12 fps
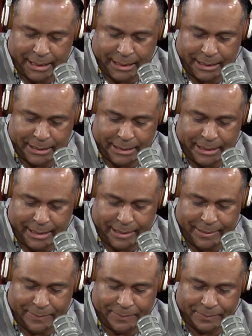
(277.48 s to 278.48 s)
And
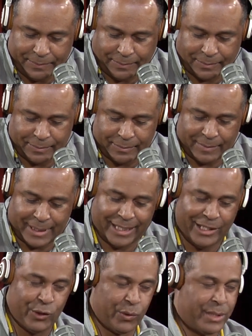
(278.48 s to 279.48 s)
um,
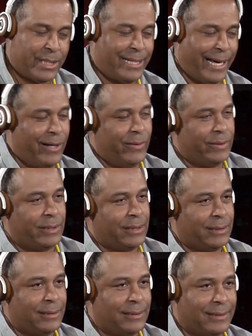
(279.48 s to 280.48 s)
your sound
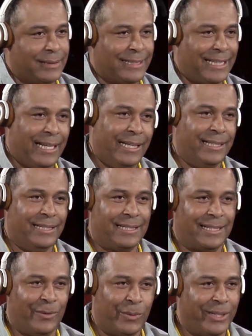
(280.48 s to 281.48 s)

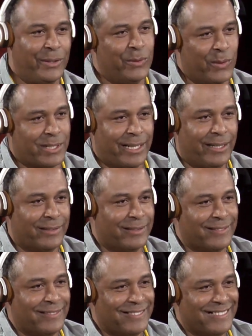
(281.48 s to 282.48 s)
is a really cool sound
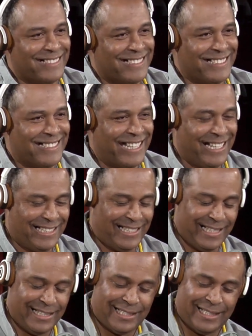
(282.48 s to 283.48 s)
cool. It's
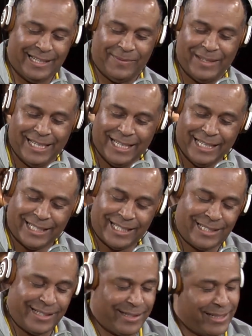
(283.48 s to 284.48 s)
it's um
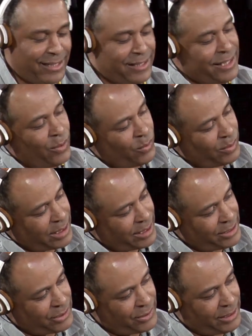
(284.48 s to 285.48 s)
because there's there's the old
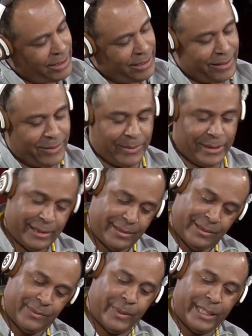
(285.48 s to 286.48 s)
country, you know,
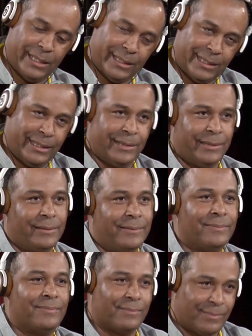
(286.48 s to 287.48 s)
you're Waylon
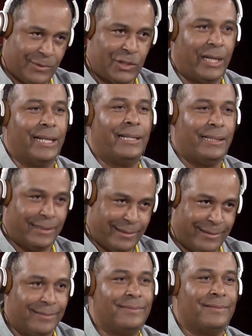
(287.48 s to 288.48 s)
and Johnny
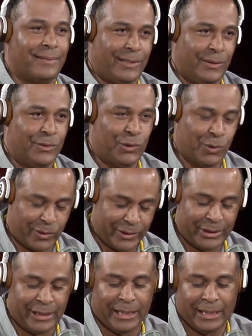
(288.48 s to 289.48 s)
and you know
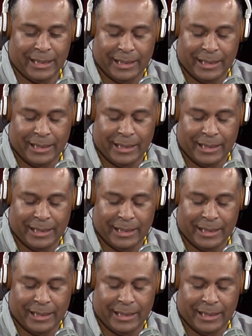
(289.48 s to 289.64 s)
George,